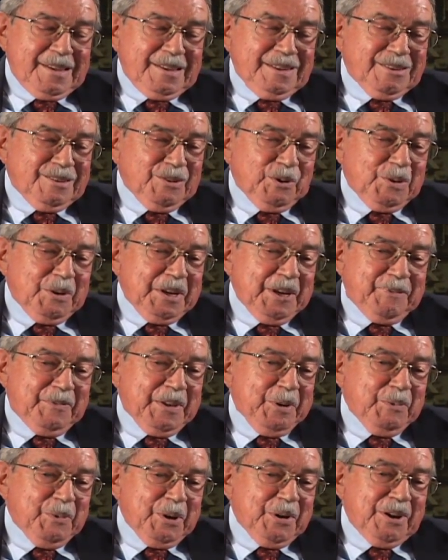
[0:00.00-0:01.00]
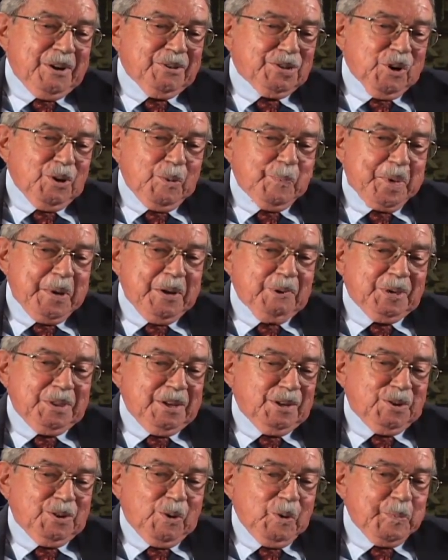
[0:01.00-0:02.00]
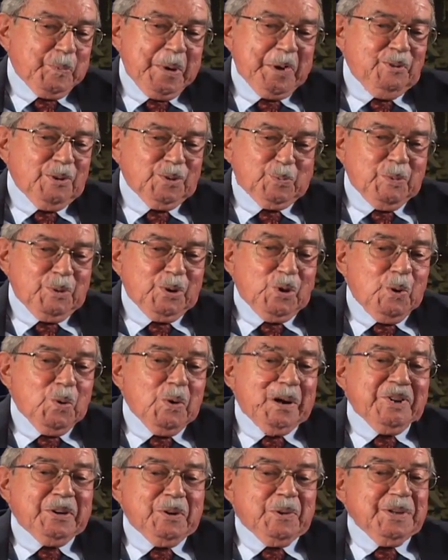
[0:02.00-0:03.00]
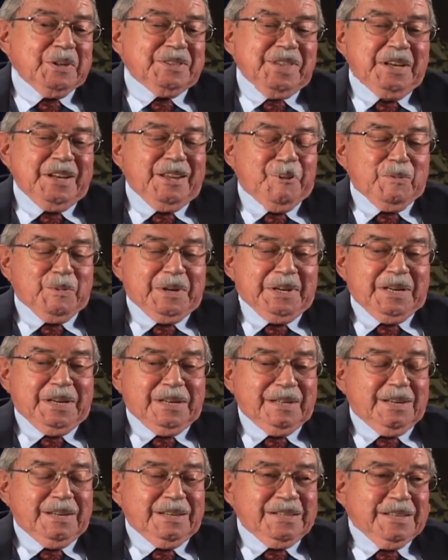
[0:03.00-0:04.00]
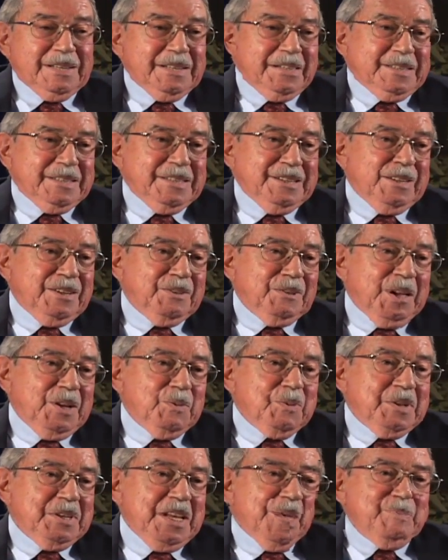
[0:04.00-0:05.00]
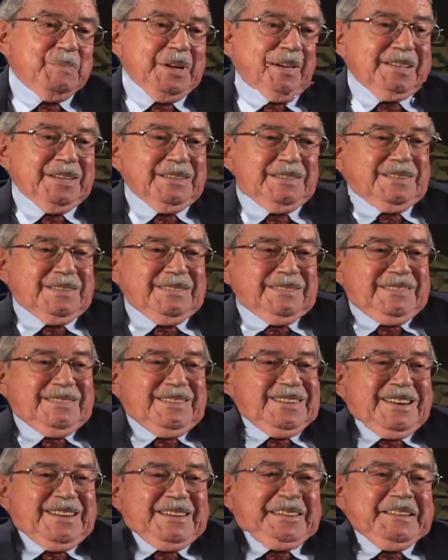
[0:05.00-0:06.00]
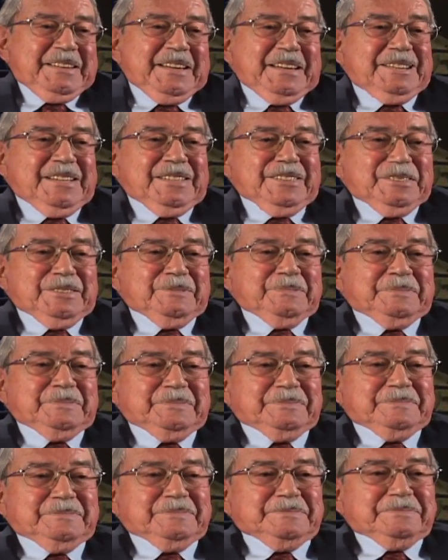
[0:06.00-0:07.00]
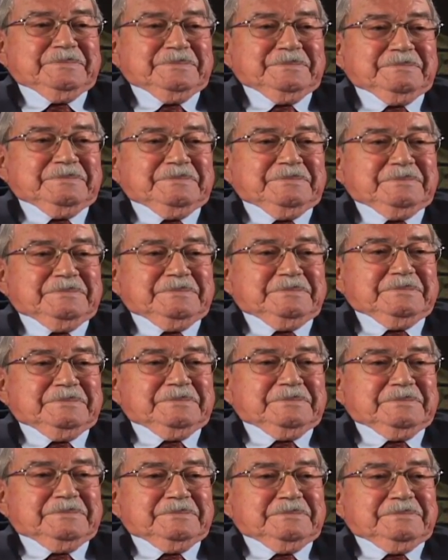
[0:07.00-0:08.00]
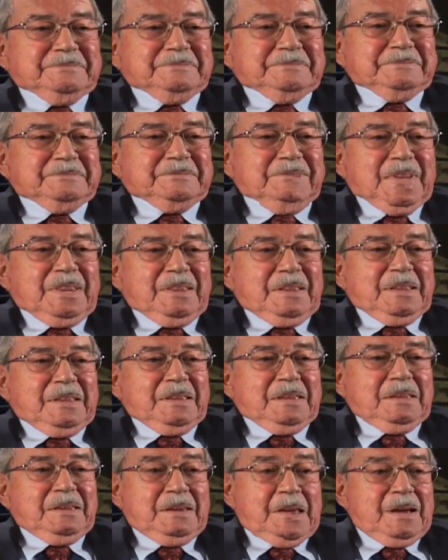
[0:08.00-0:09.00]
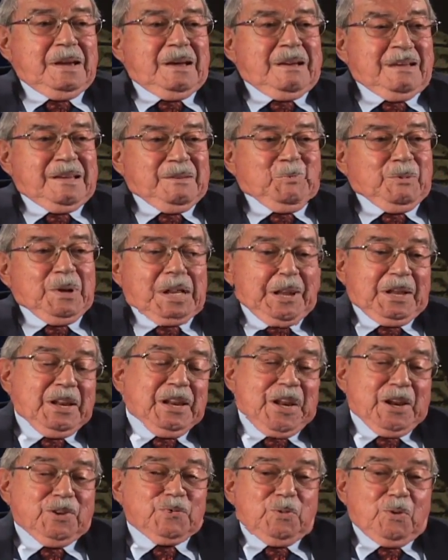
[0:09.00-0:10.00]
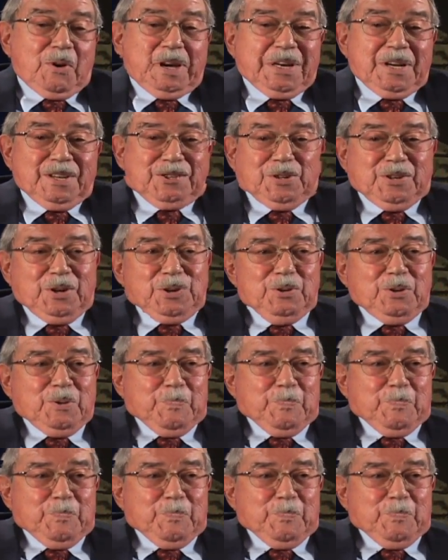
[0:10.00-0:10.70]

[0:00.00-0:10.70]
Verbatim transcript: So if they were going to torpedo, the torpedoes would go under us anyway. You know, they wouldn't even hit us. So they would destroy the battleship and hurt you because yeah, well, they'd destroy us too,